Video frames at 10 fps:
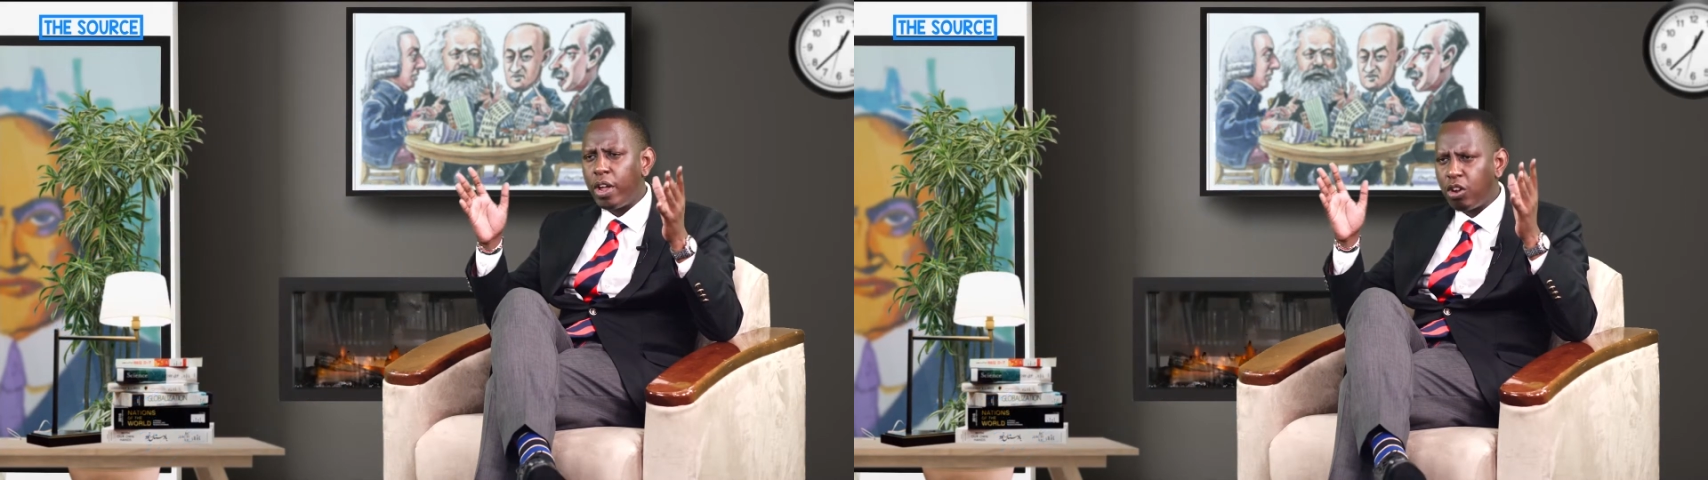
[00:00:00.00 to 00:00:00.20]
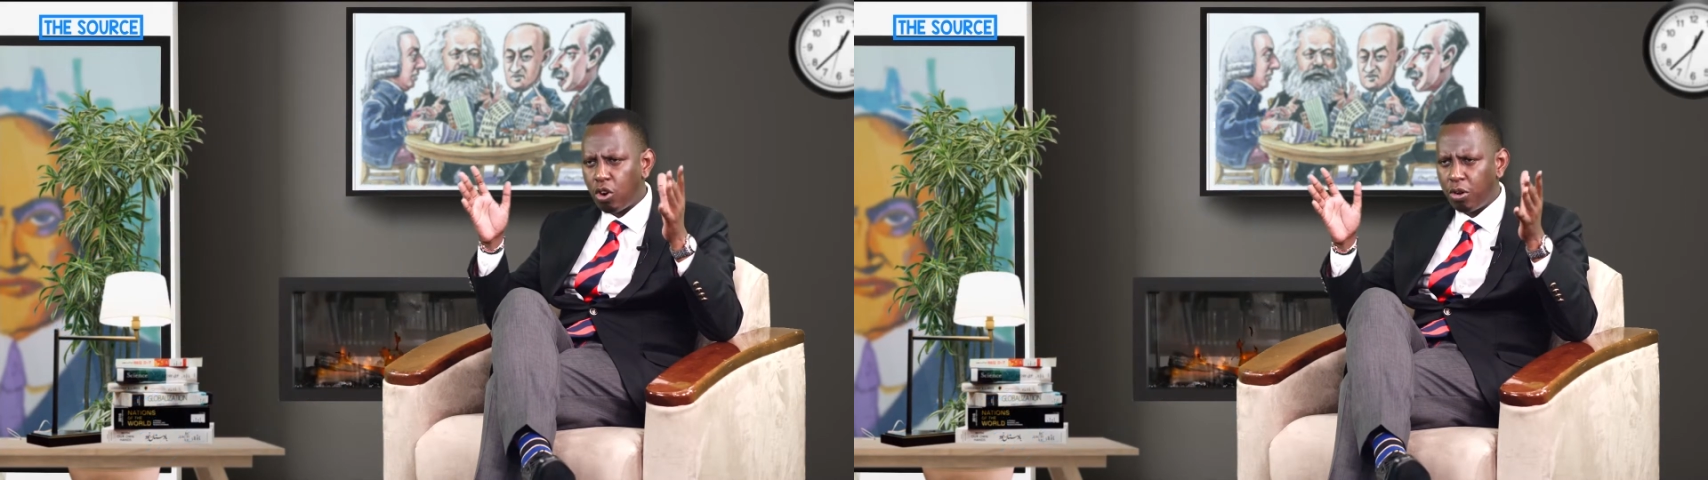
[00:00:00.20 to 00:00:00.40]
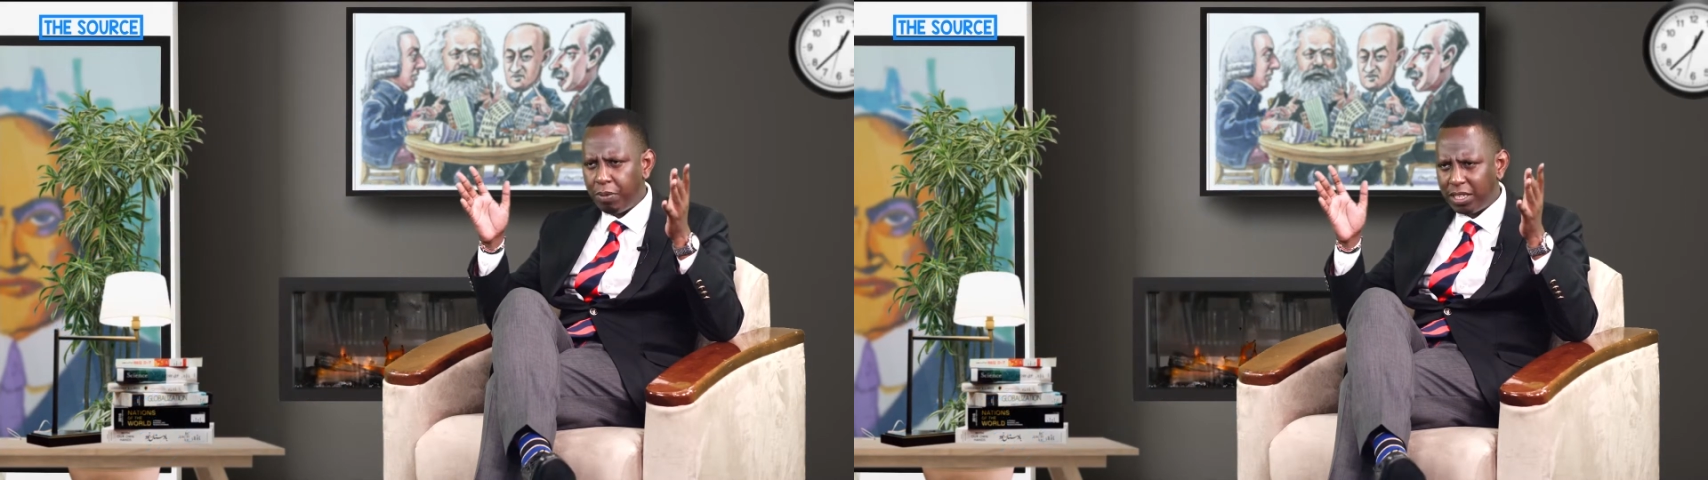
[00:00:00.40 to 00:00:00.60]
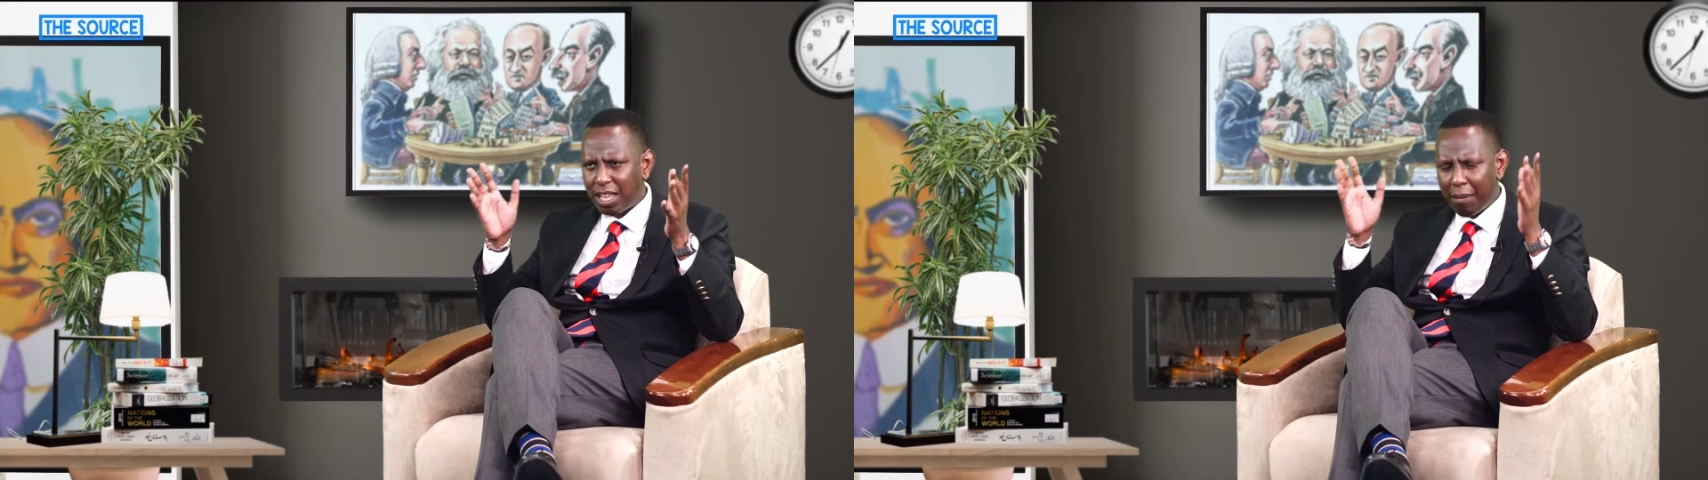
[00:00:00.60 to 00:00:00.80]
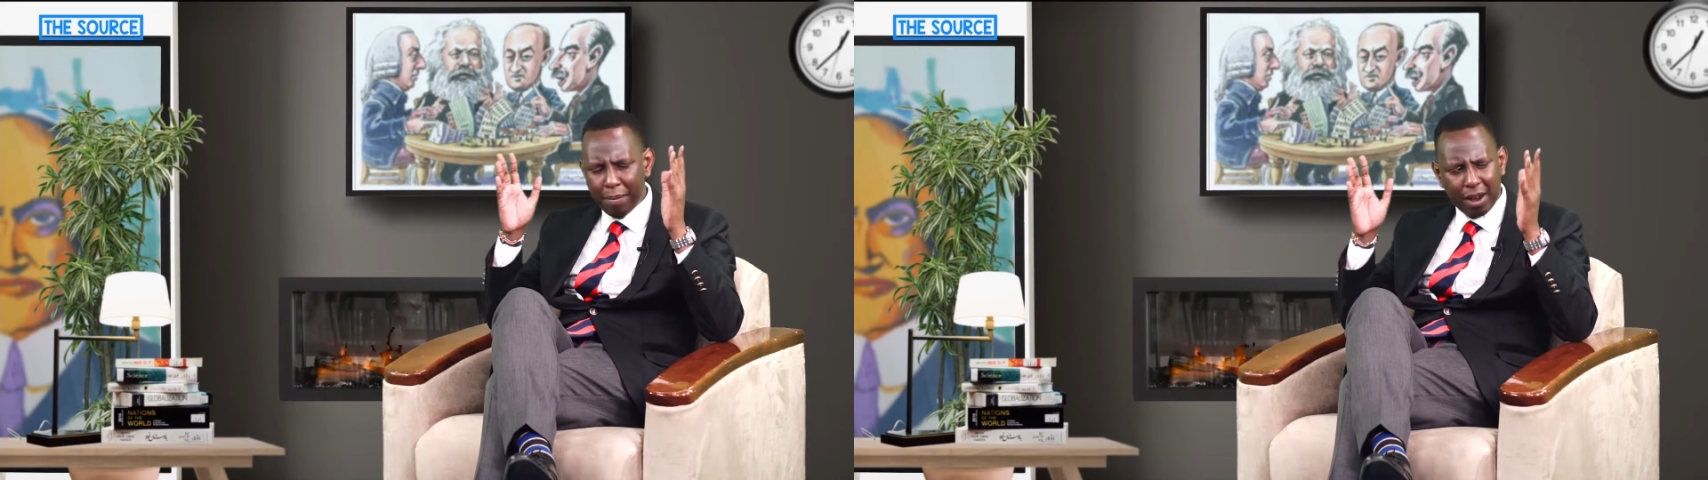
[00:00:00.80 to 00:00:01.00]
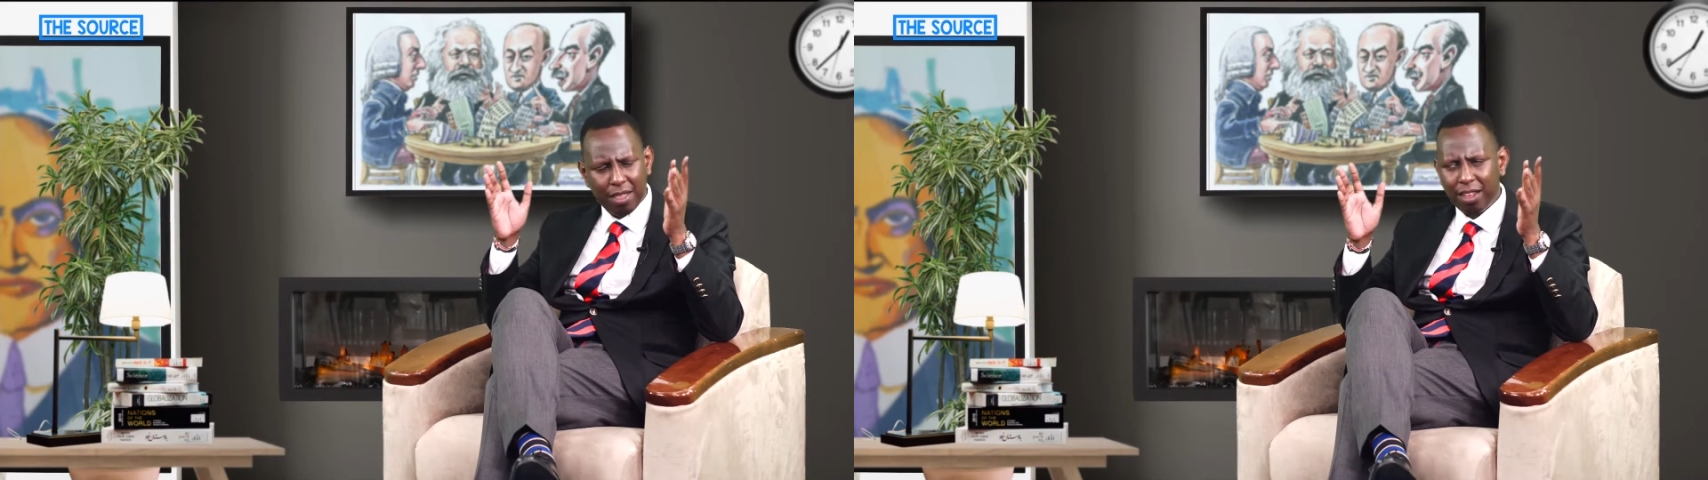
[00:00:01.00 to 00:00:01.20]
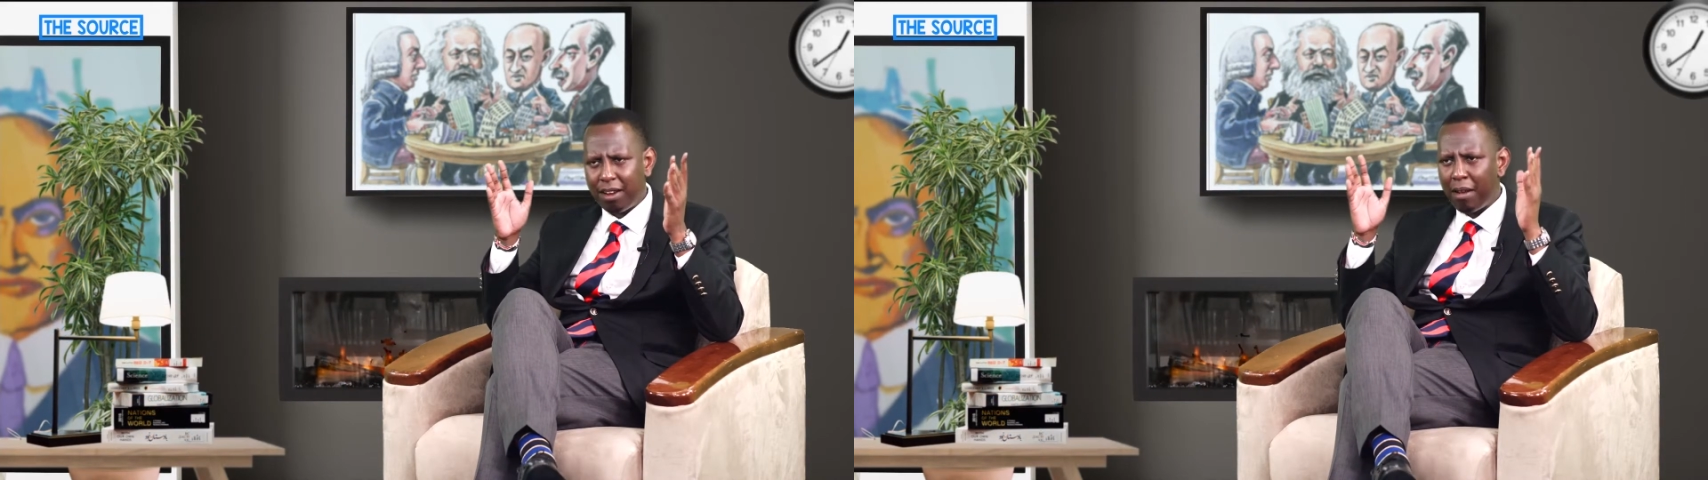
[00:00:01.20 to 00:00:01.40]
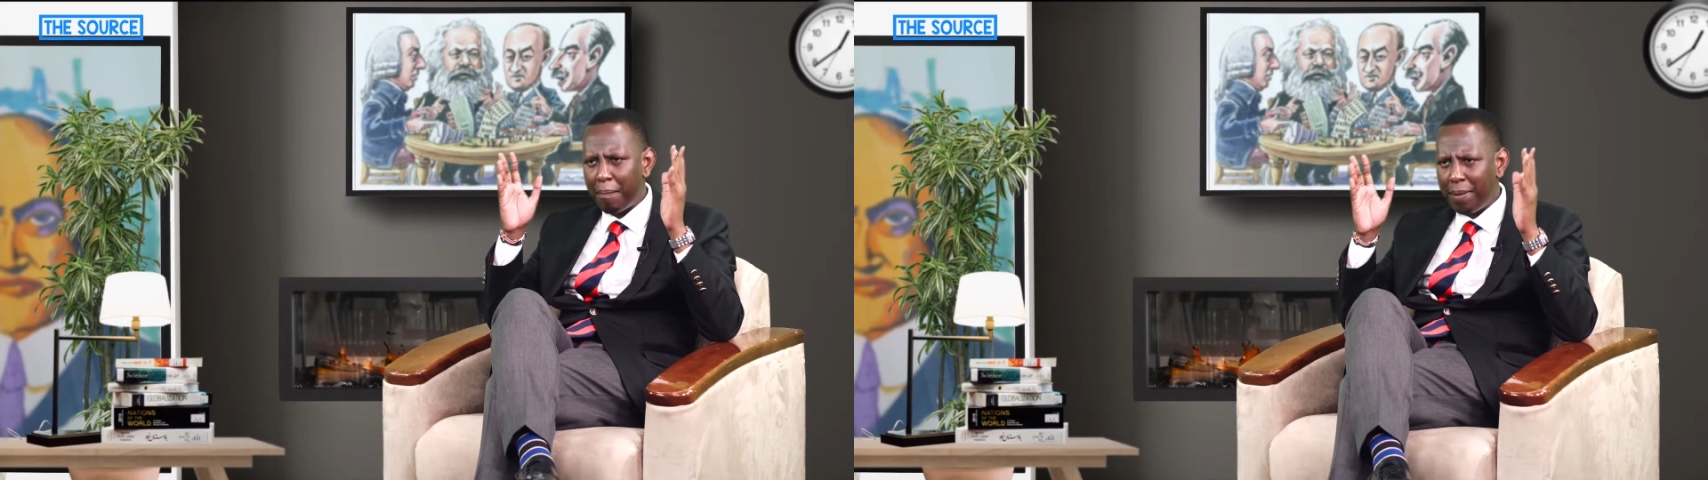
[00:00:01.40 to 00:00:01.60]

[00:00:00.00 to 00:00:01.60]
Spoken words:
economies are better than